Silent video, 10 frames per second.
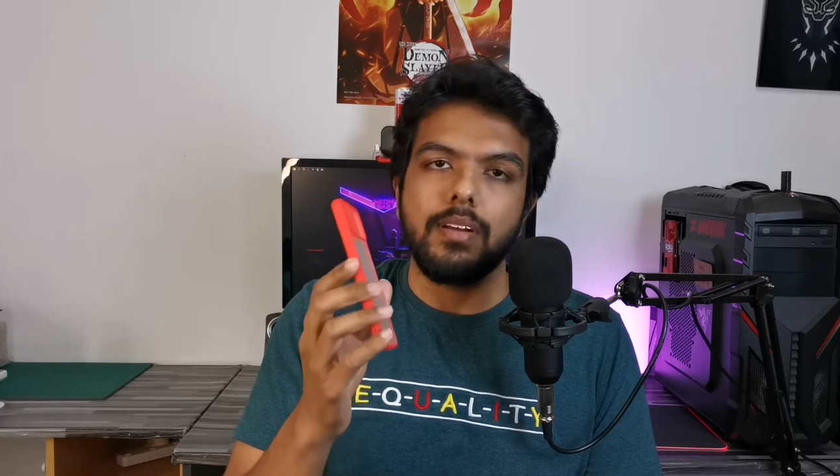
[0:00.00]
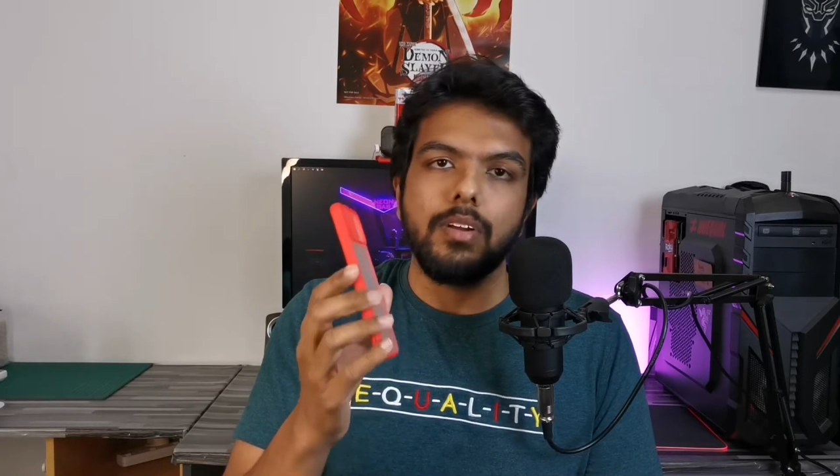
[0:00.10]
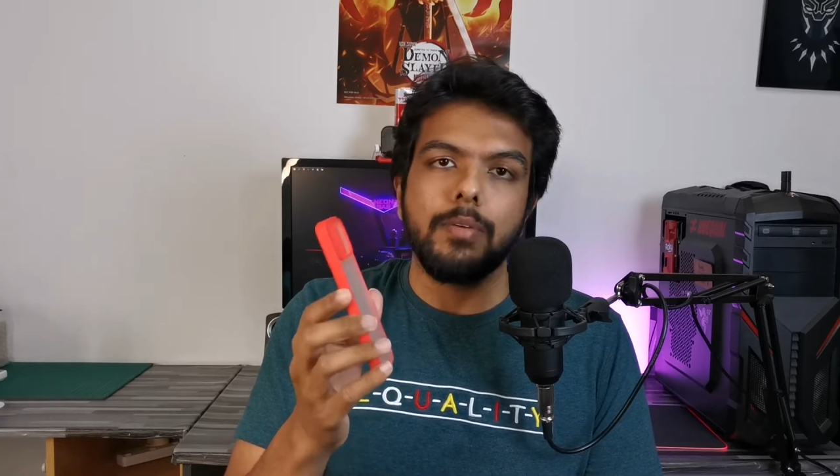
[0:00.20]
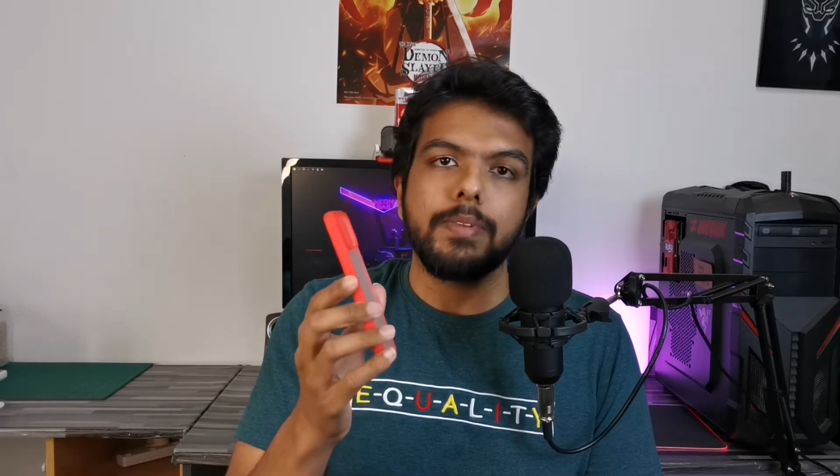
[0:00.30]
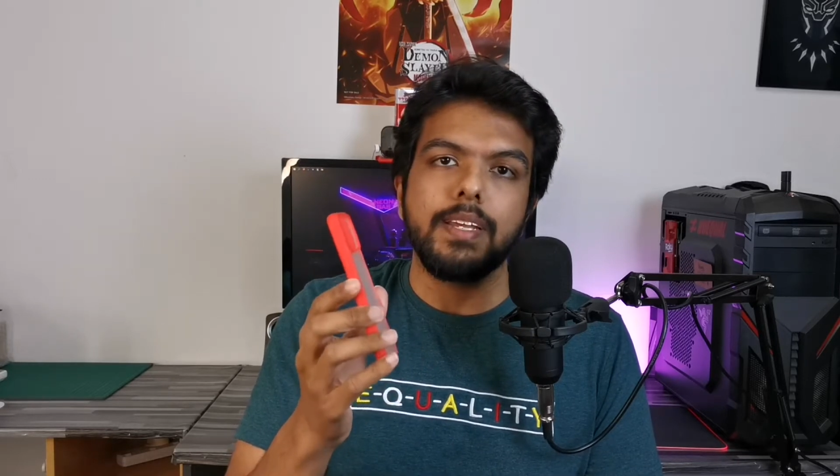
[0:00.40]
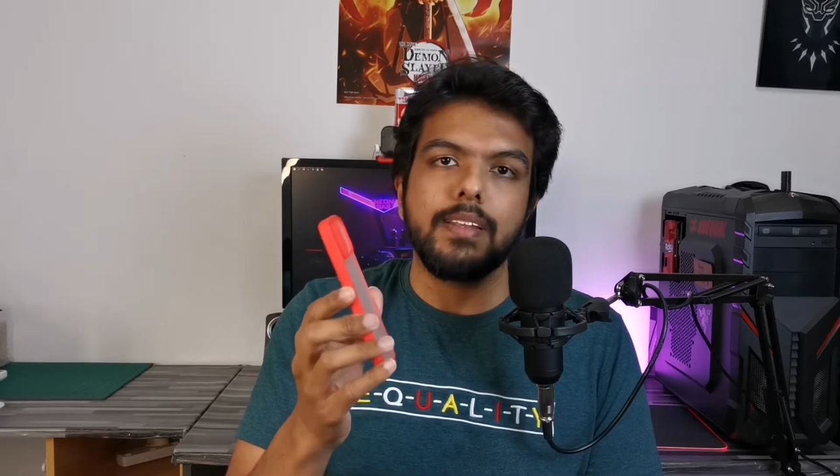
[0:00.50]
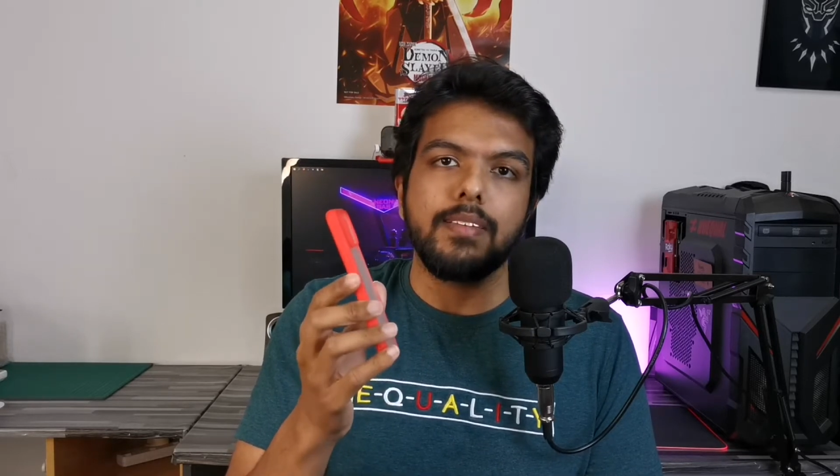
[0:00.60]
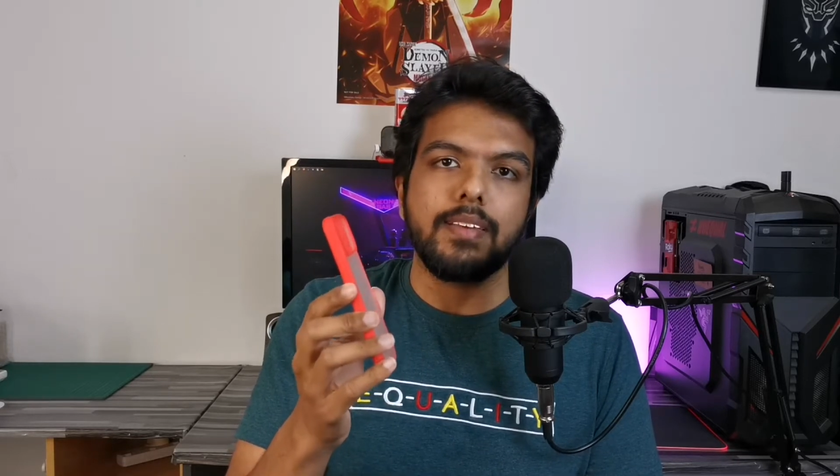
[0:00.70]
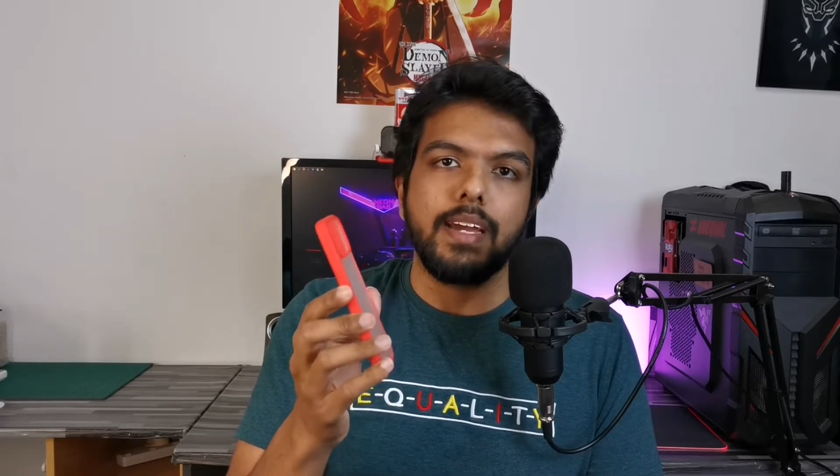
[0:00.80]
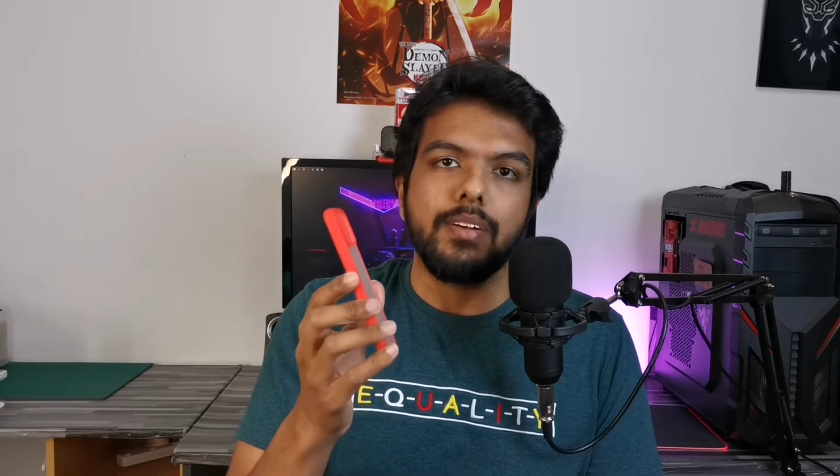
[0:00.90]
adopting this
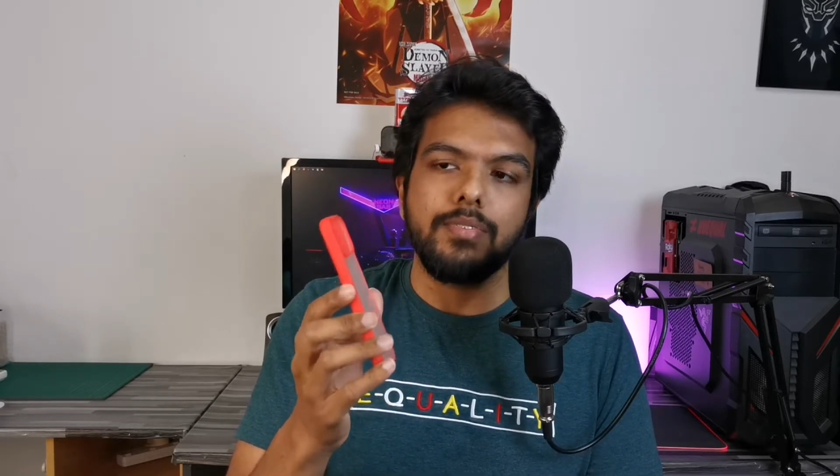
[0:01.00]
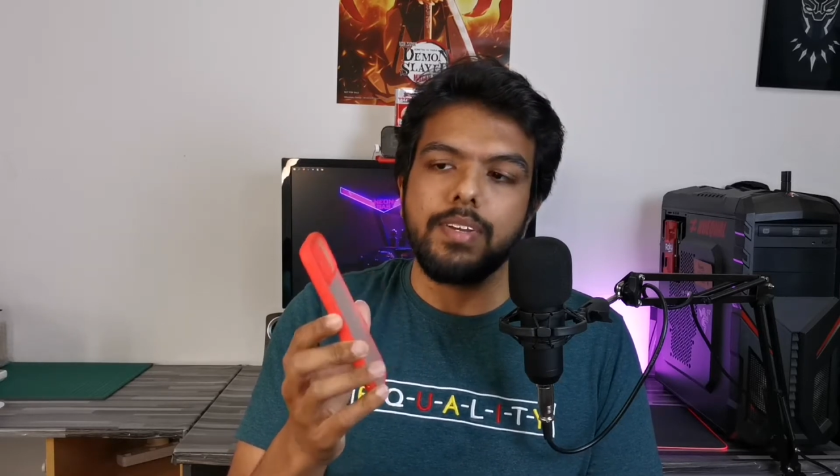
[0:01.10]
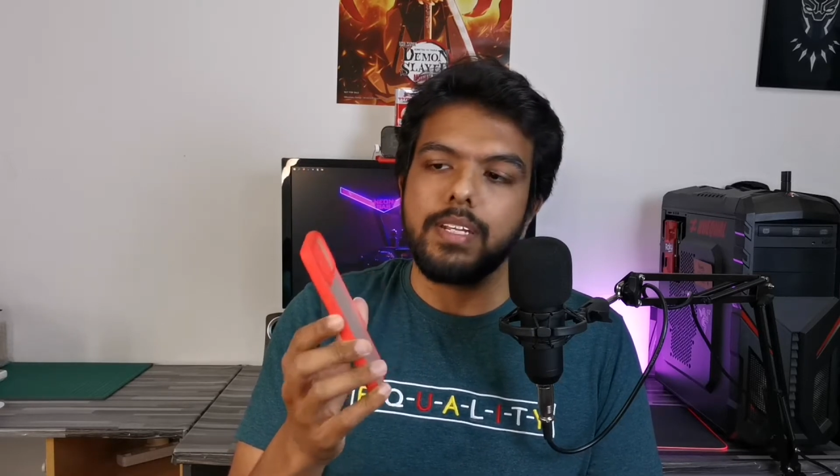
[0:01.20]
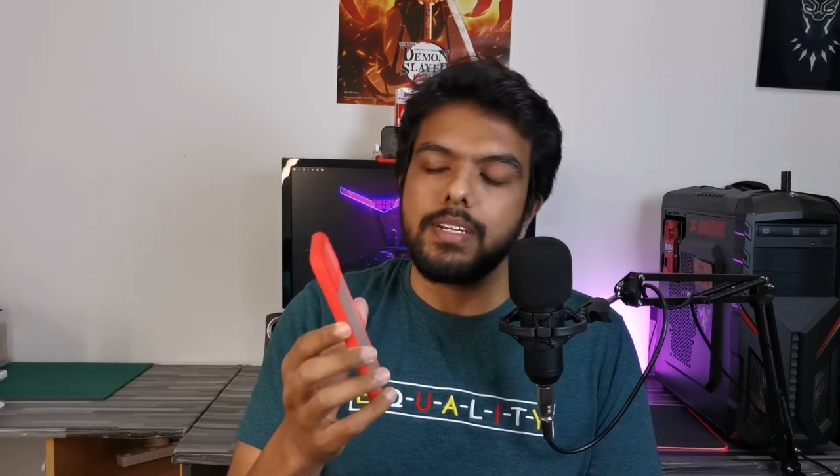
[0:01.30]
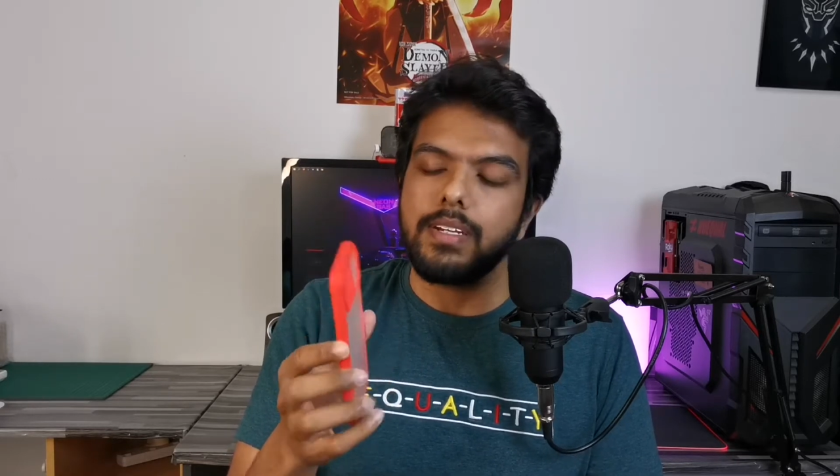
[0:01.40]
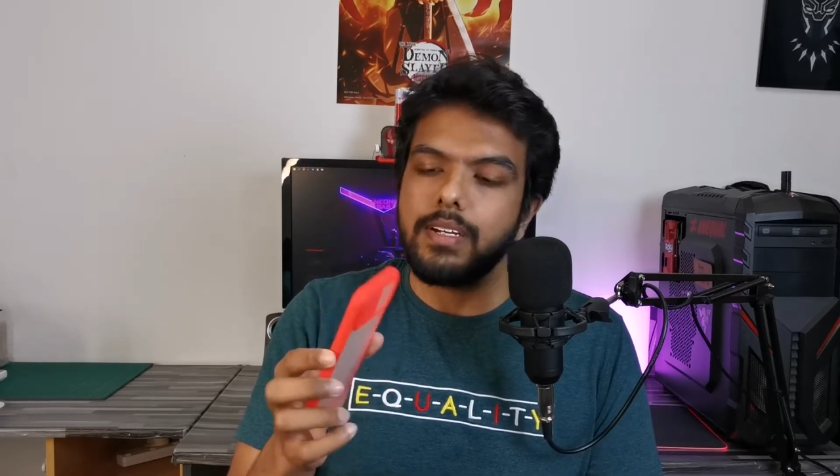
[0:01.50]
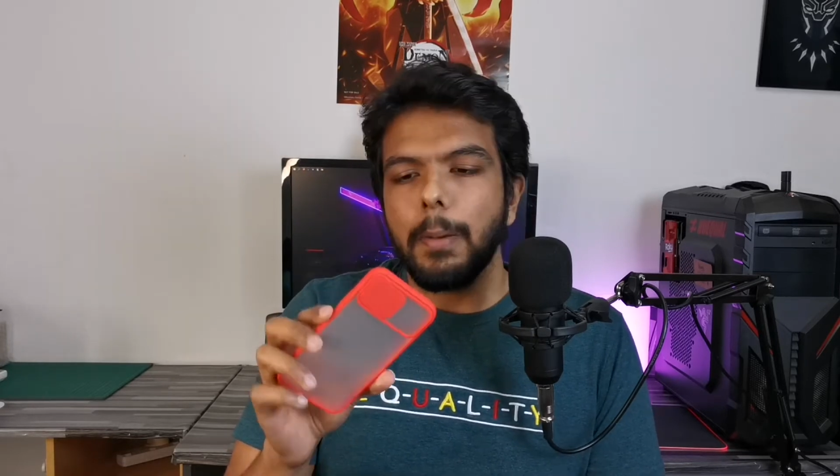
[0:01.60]
kind of feature.